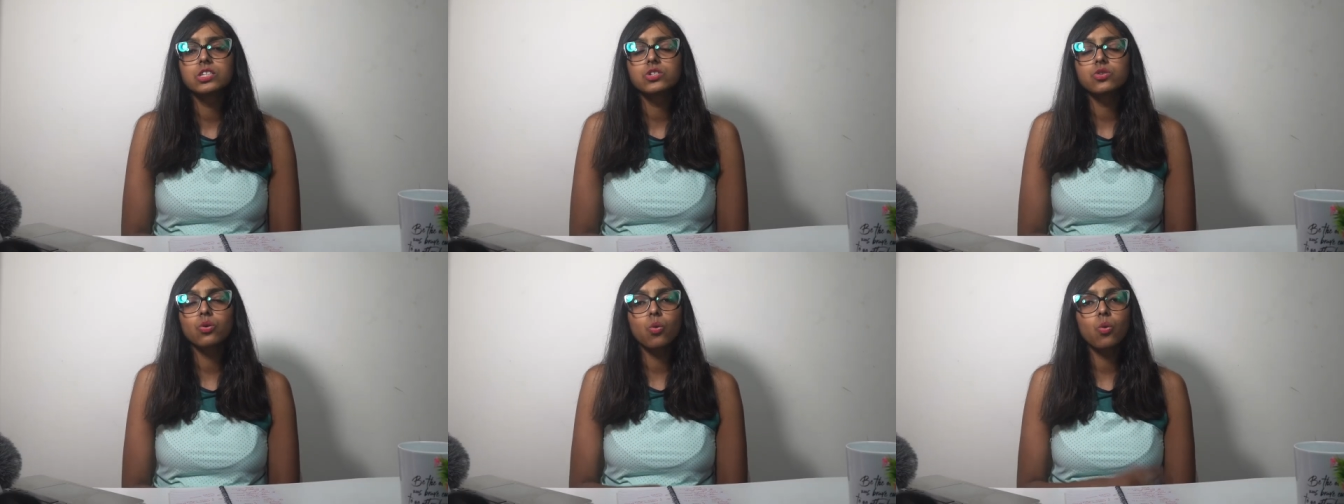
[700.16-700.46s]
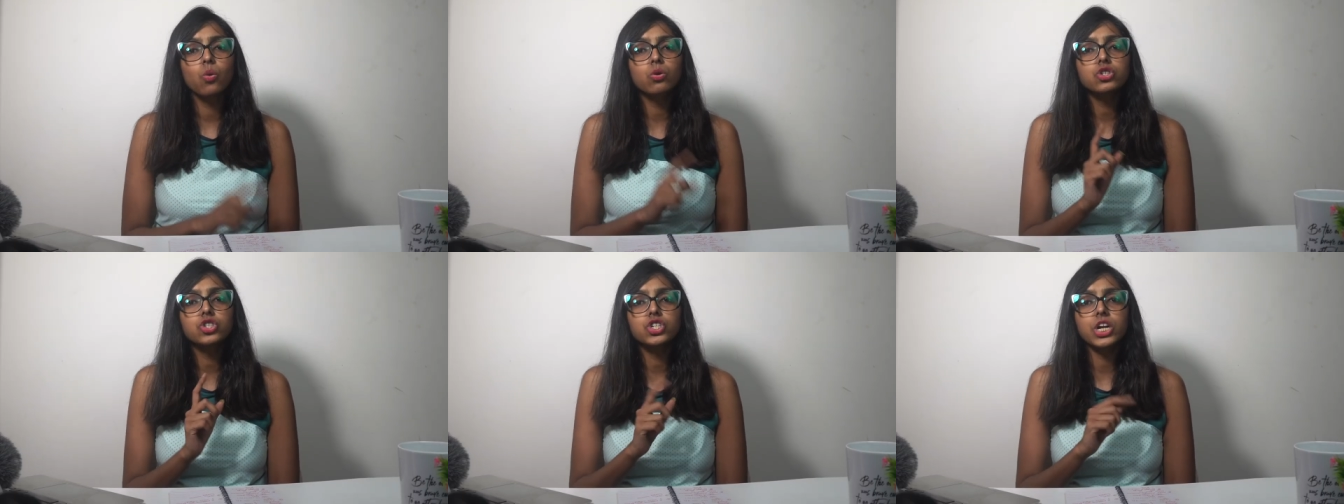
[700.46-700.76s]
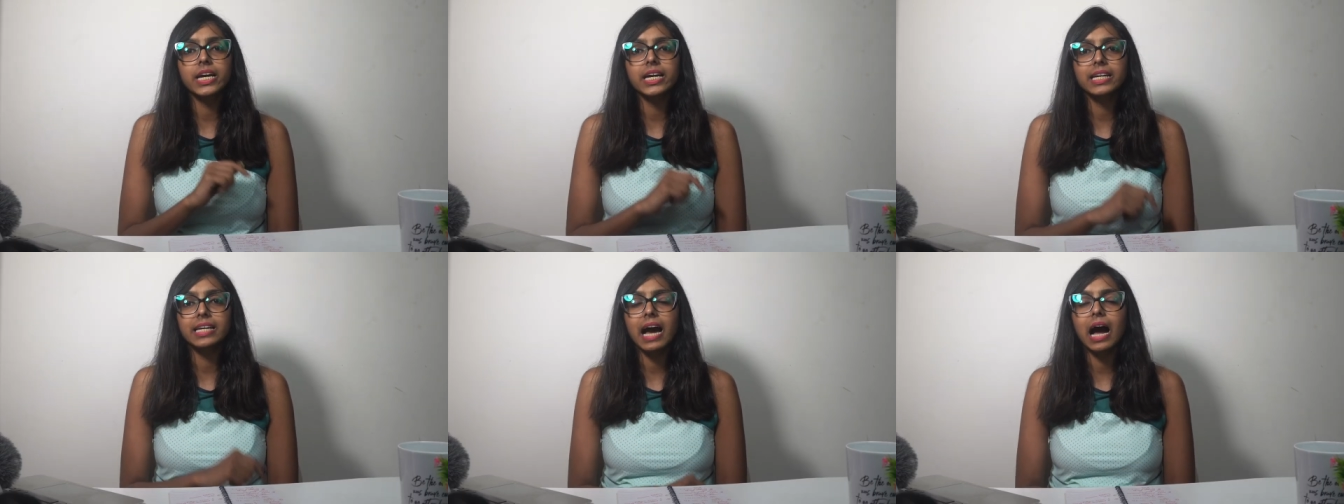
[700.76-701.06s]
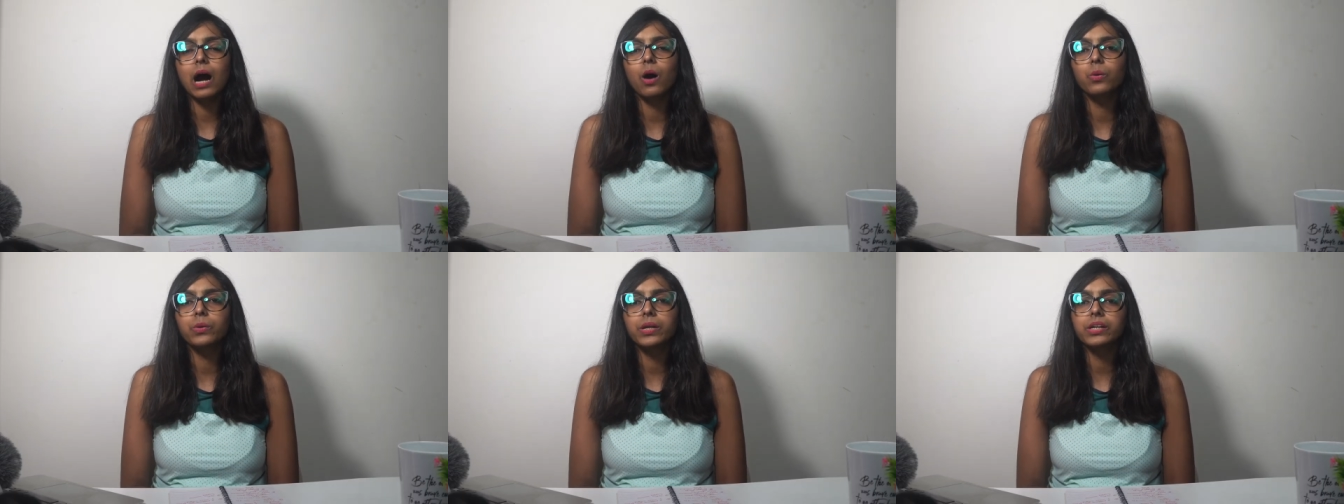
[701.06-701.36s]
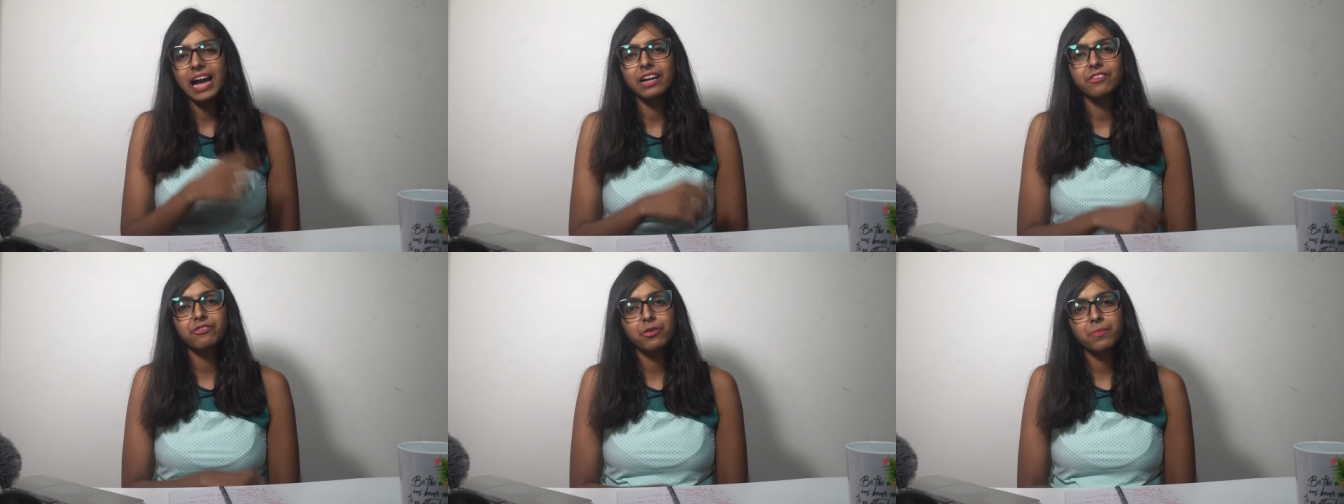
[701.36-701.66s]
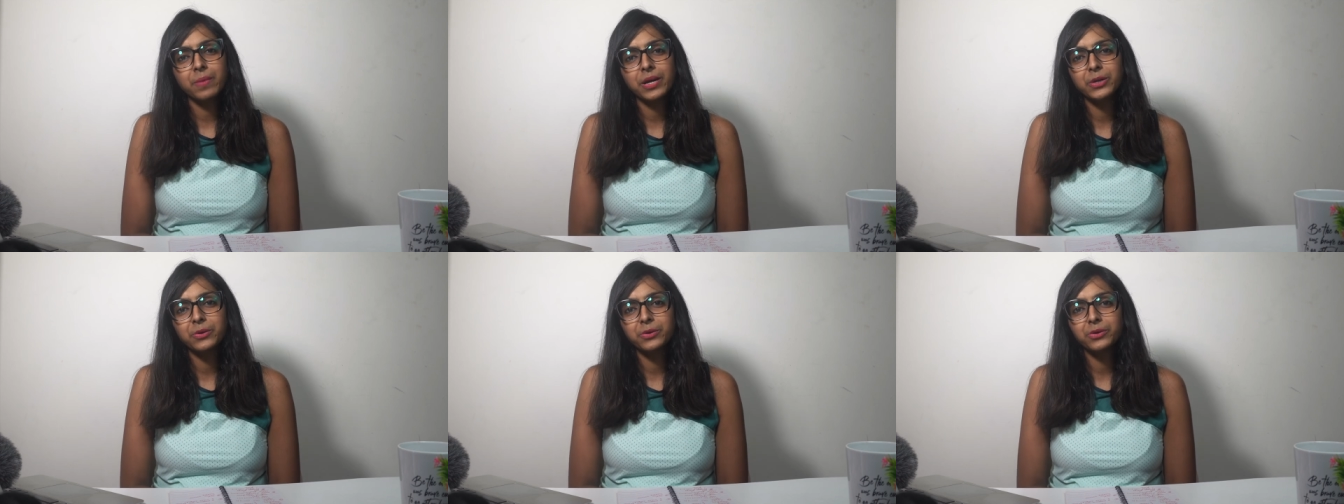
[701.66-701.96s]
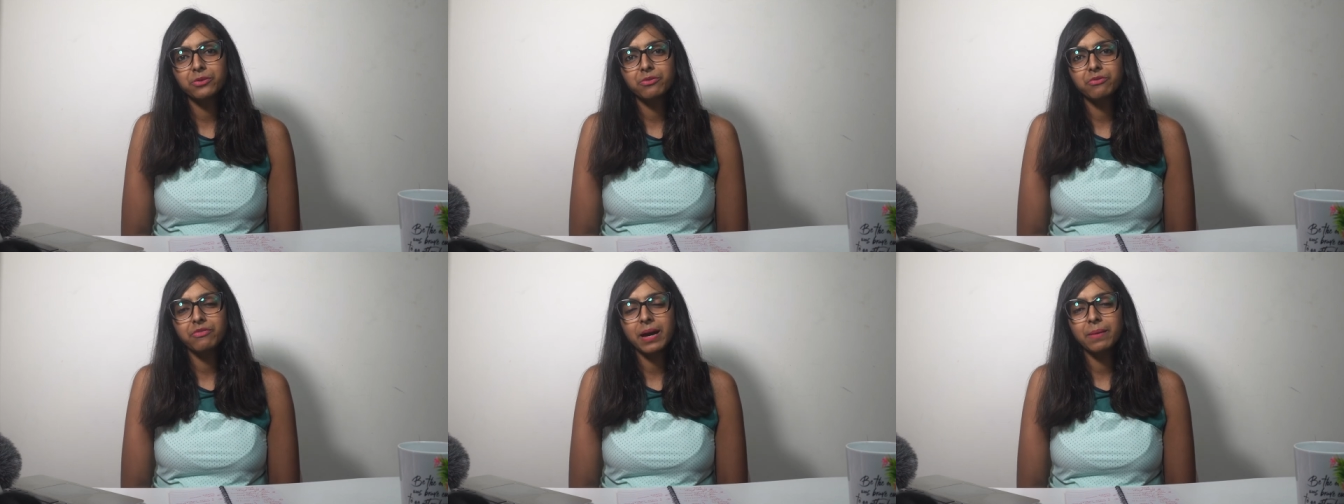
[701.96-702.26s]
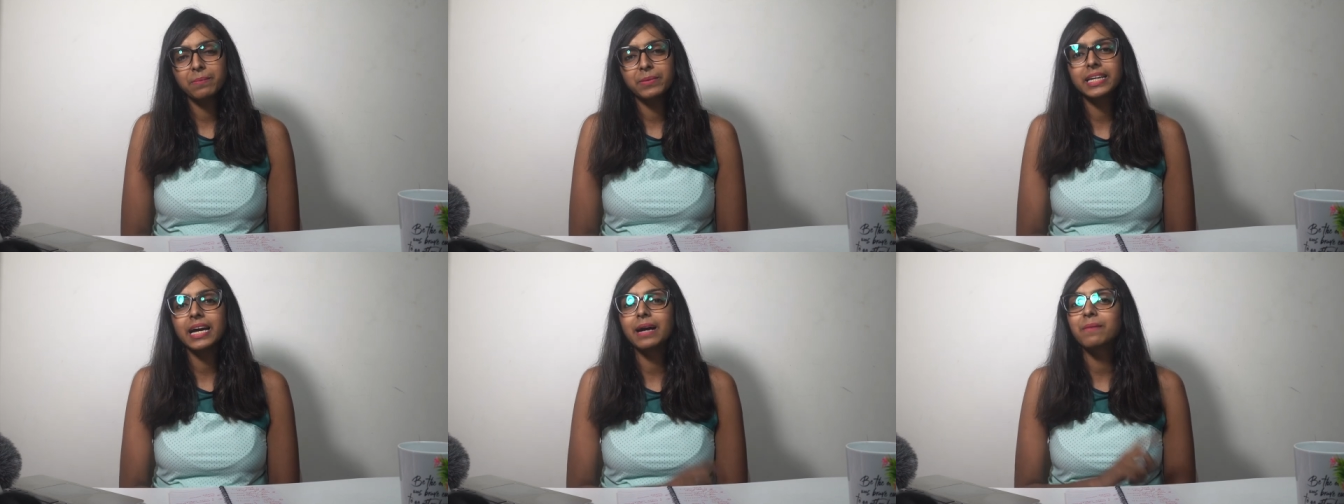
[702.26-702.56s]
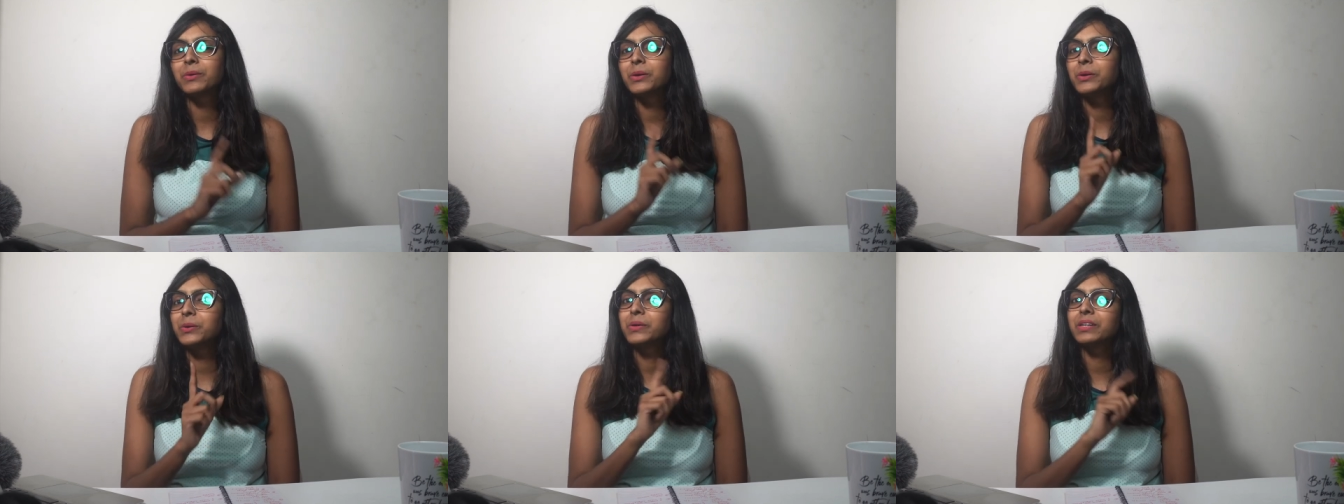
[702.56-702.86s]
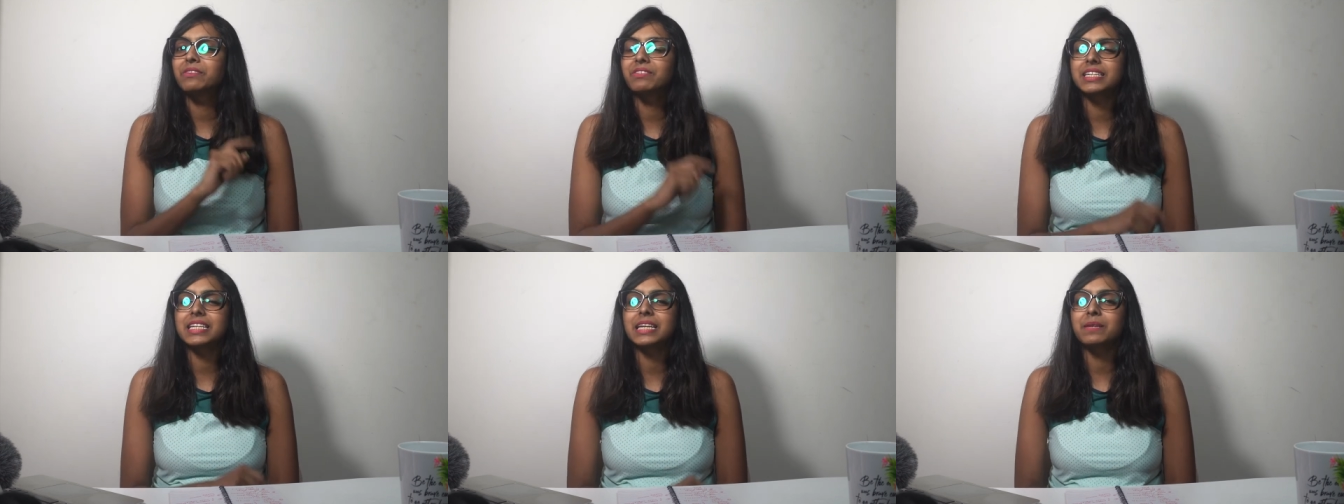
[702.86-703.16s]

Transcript: so go check it out and for my youtube family i'm going to give a